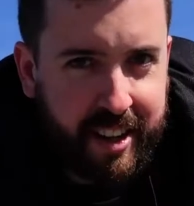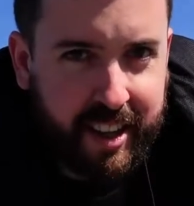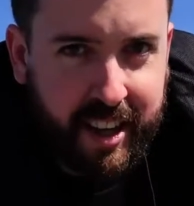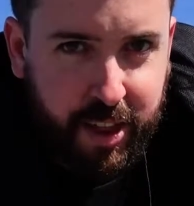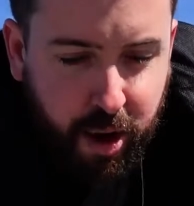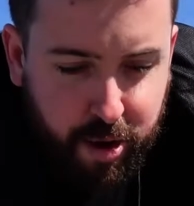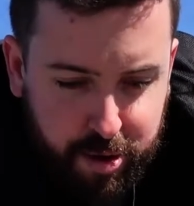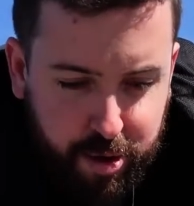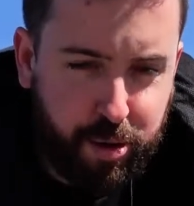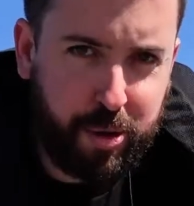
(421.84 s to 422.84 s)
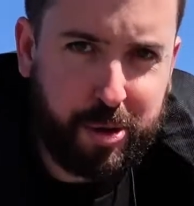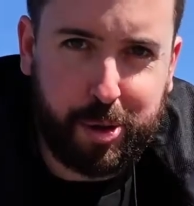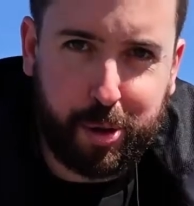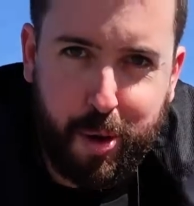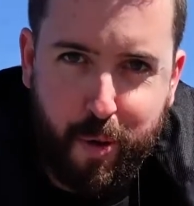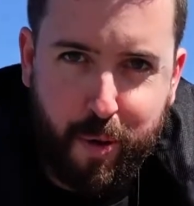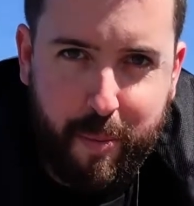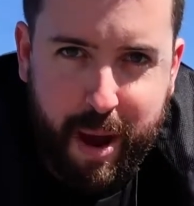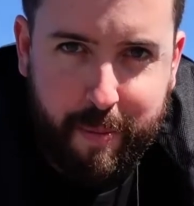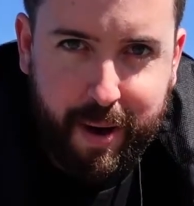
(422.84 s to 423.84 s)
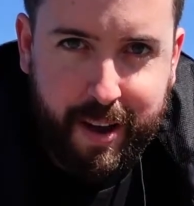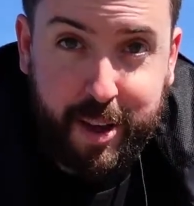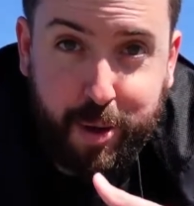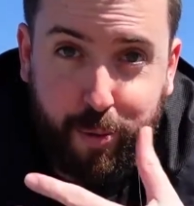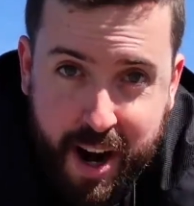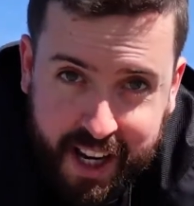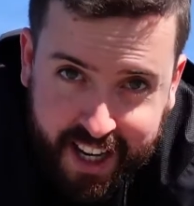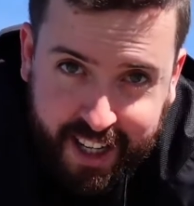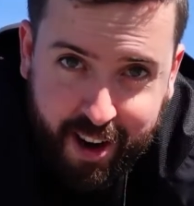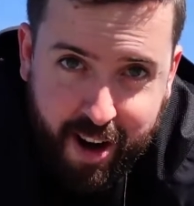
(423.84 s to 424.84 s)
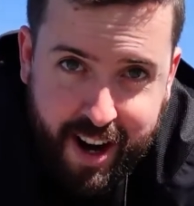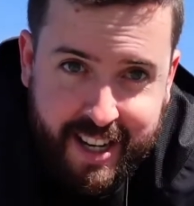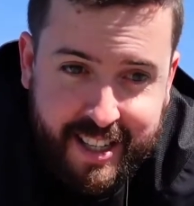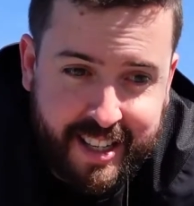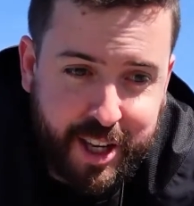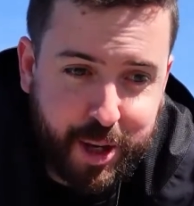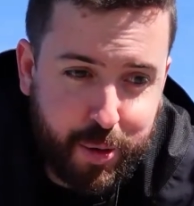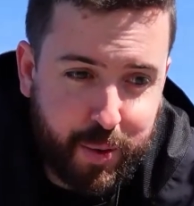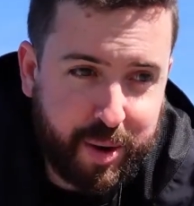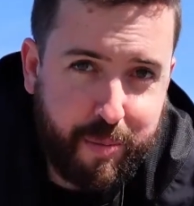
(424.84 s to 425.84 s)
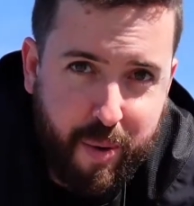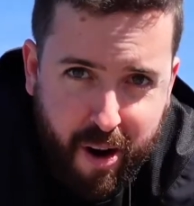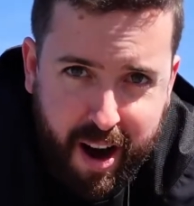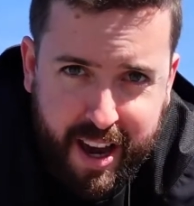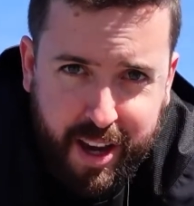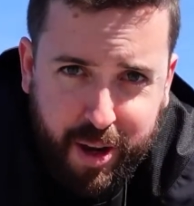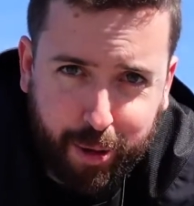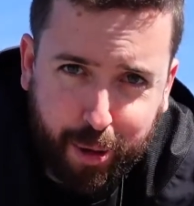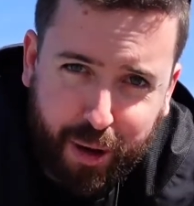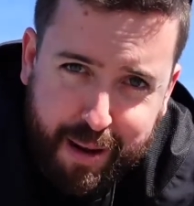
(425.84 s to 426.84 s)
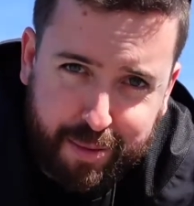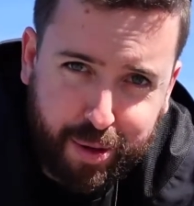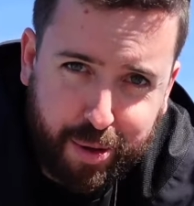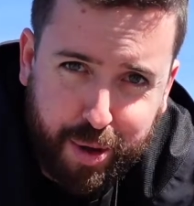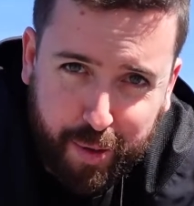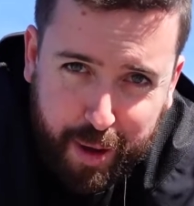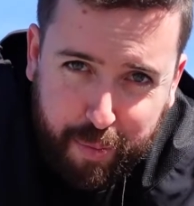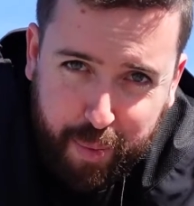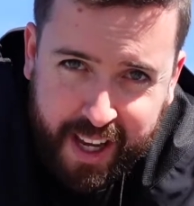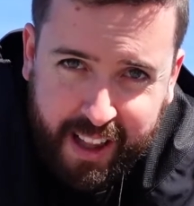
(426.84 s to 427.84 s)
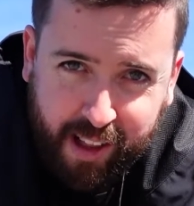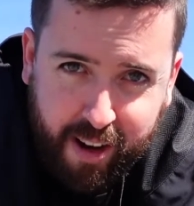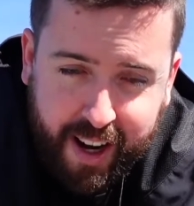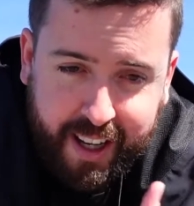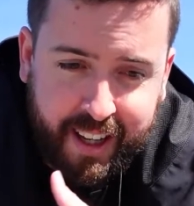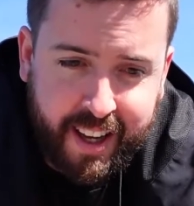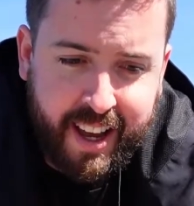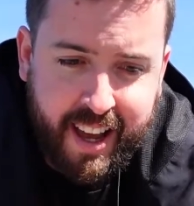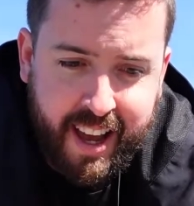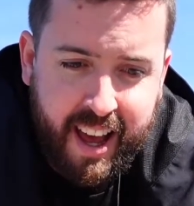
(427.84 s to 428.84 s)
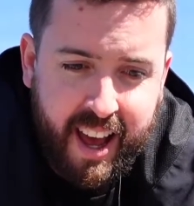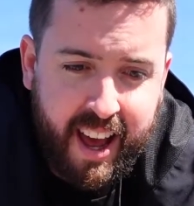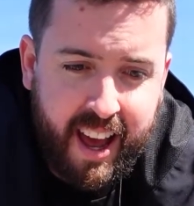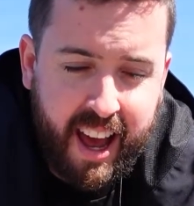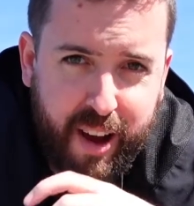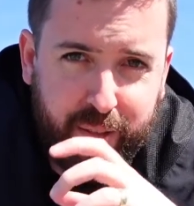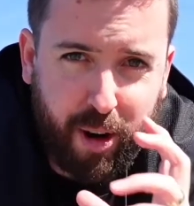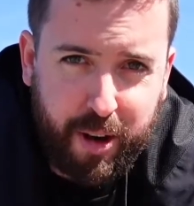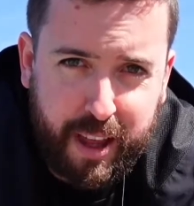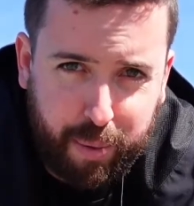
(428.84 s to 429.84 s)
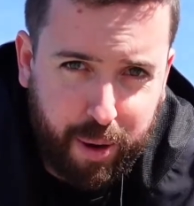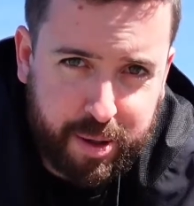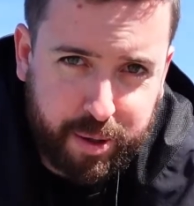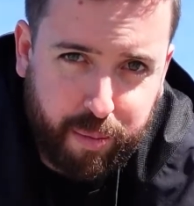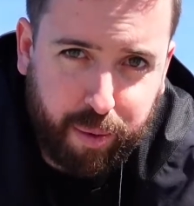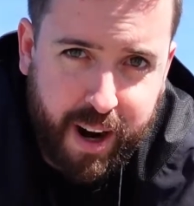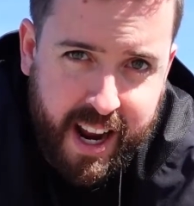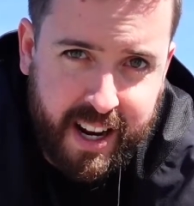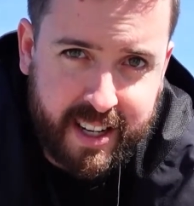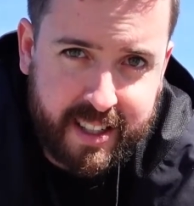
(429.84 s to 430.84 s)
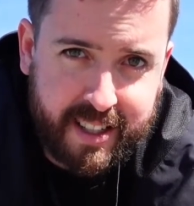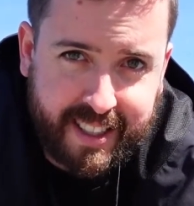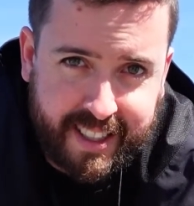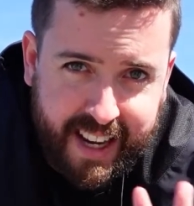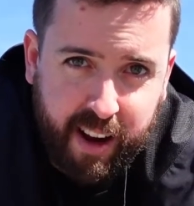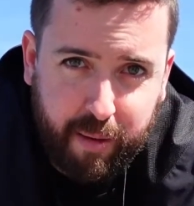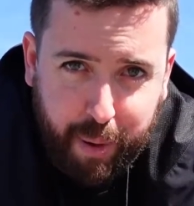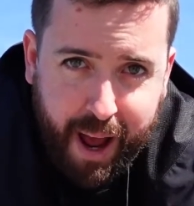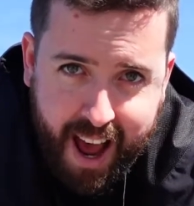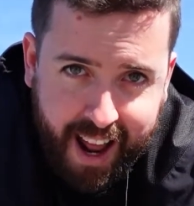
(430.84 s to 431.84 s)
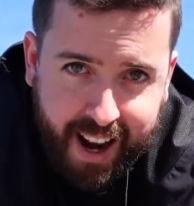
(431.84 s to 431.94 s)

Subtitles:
that those who you do remember, that you recognize, that you admire, you look up to, you want to be like, have got their personal brand down pat.